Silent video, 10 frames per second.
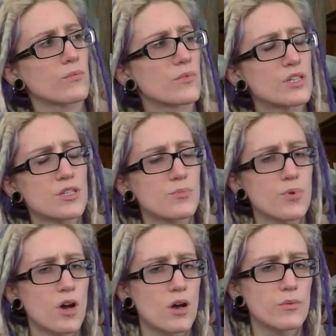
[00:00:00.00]
we should
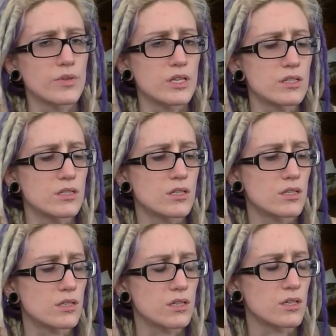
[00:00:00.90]
probably end
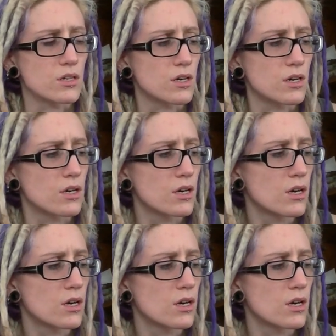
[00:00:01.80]
it here.